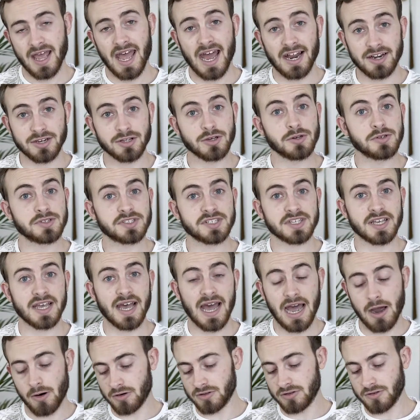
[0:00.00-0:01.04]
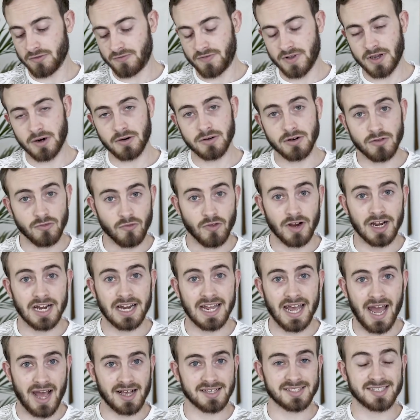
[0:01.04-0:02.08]
and using it out on the field, it
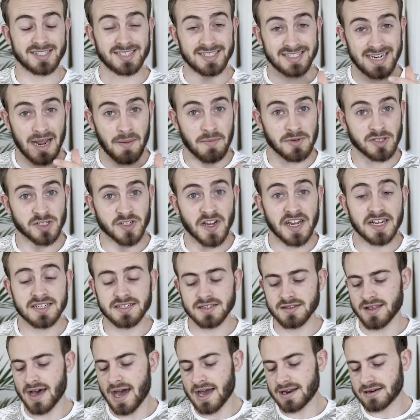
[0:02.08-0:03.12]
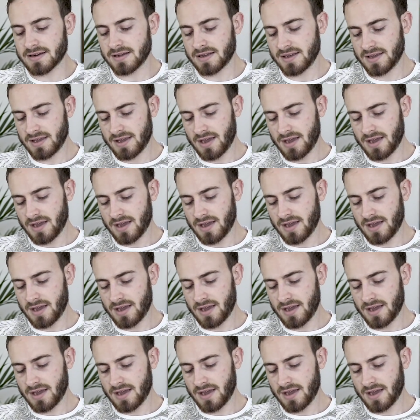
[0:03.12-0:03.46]
really has demonstrated that.